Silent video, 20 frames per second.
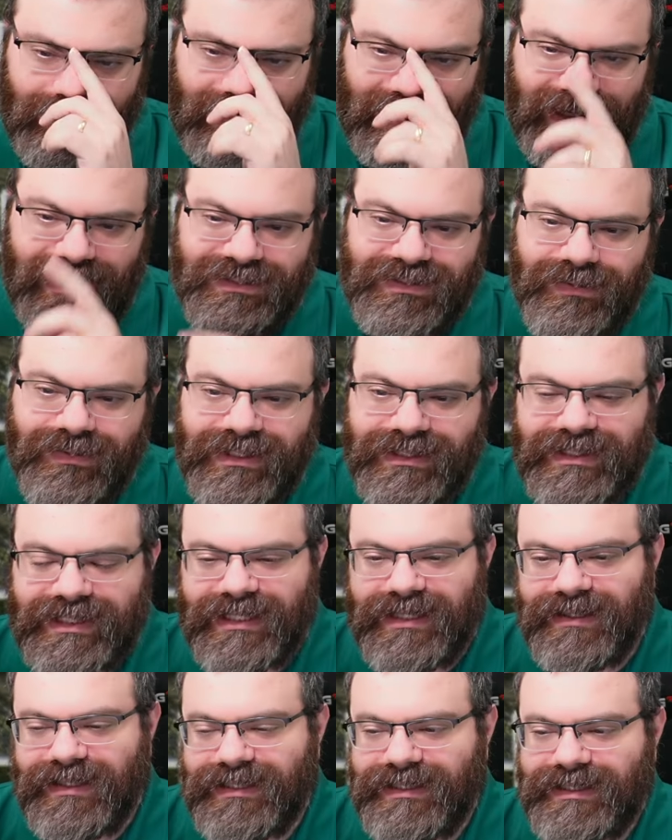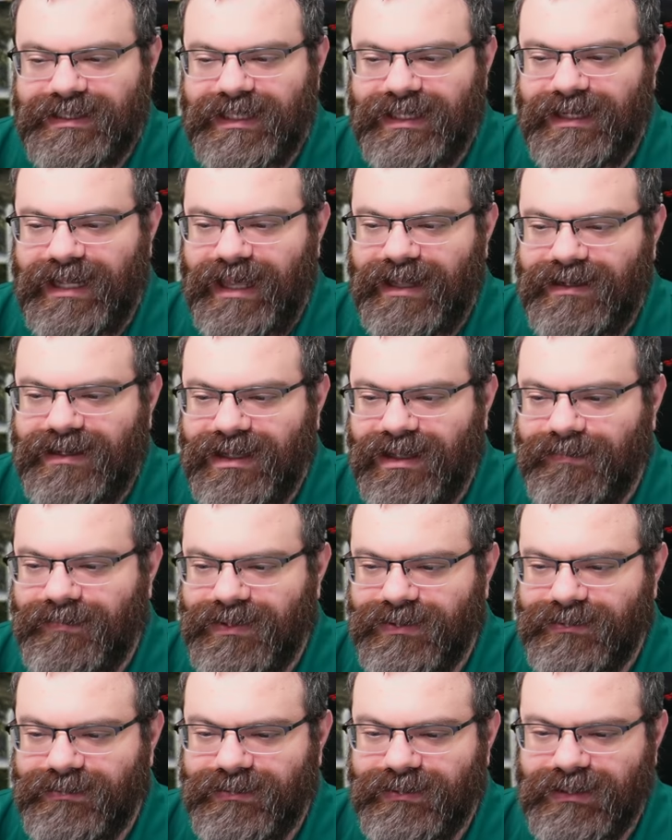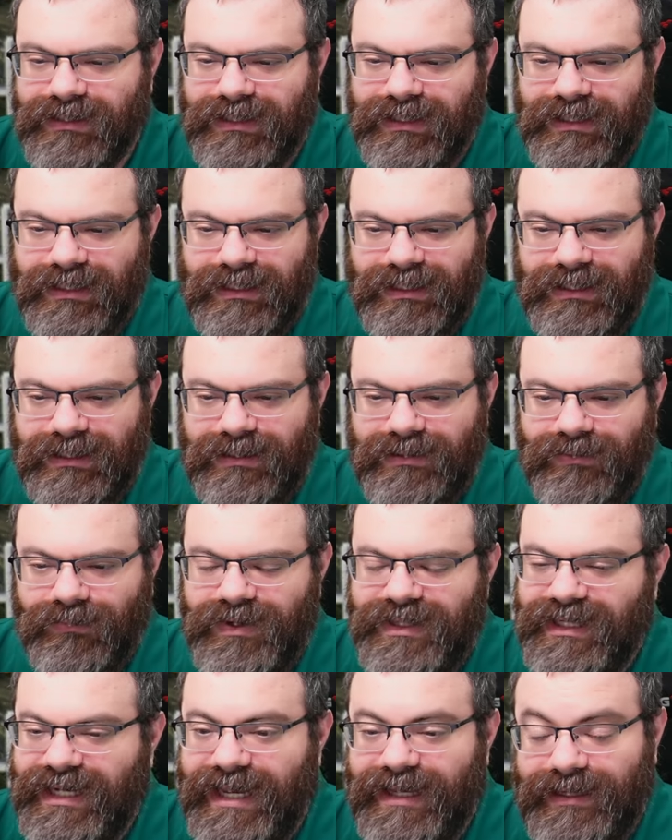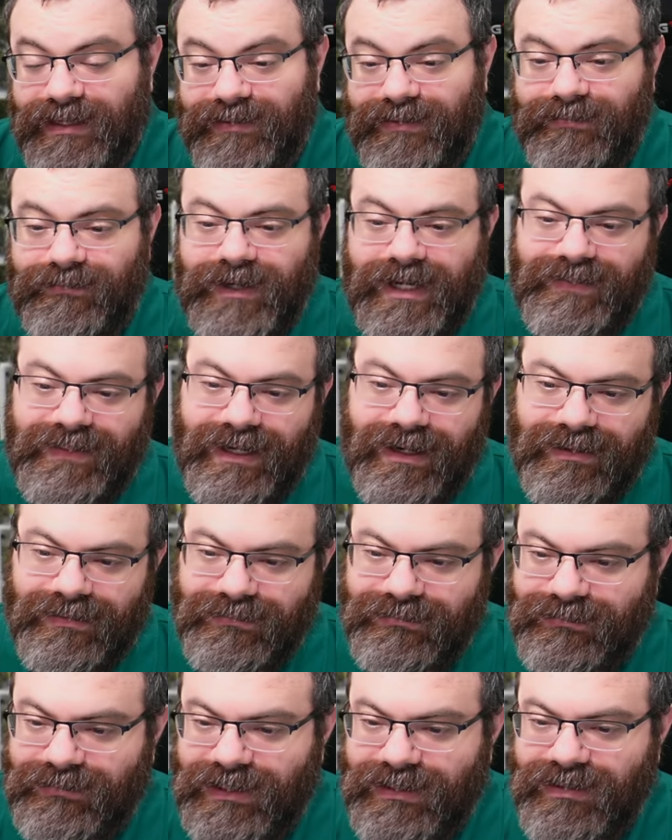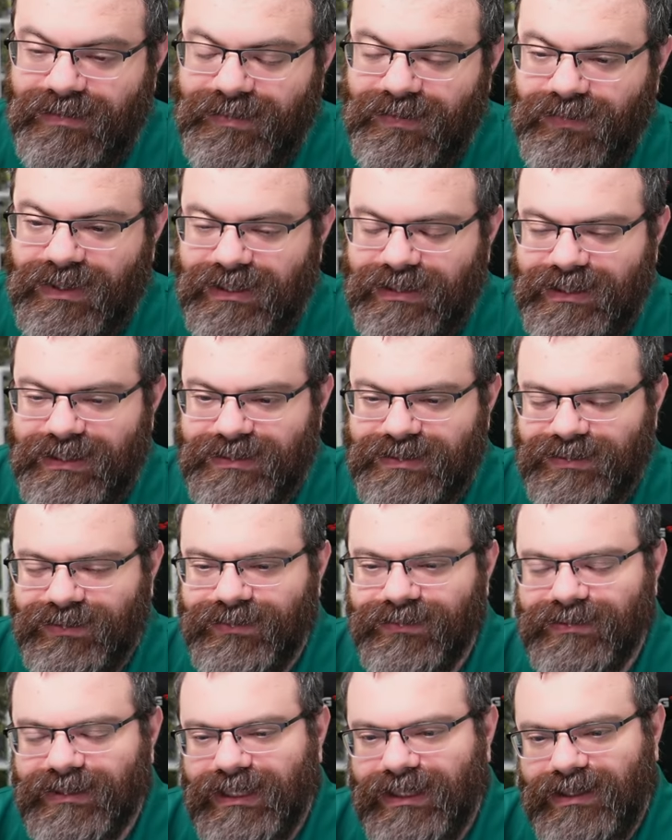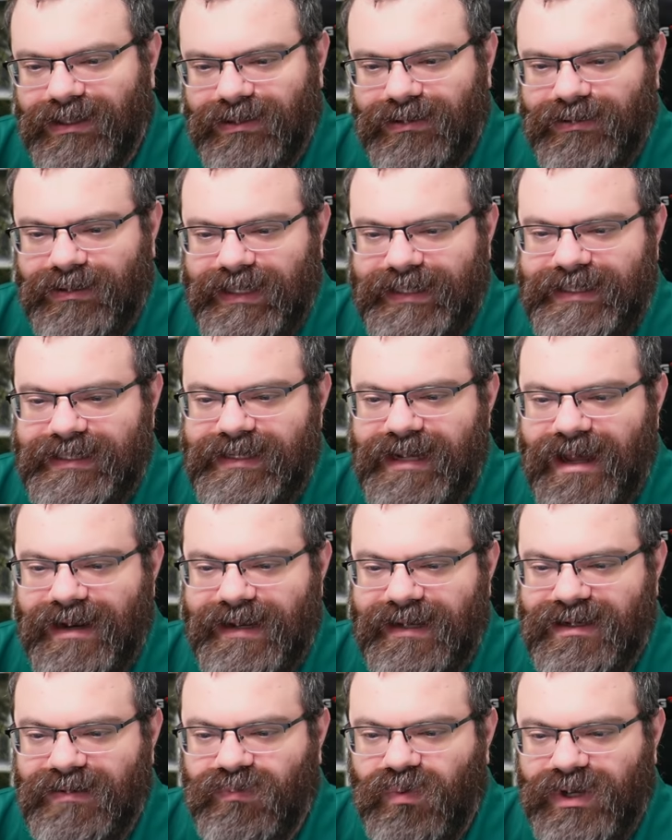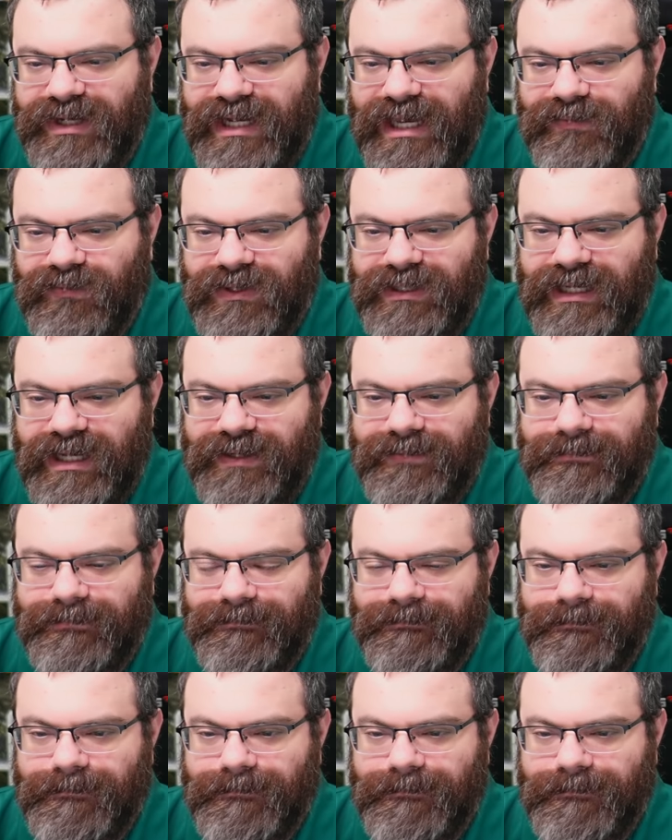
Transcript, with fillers: And as you can see, this did end up with an 8 right there. Could have been one of these two. It did not end up 1919.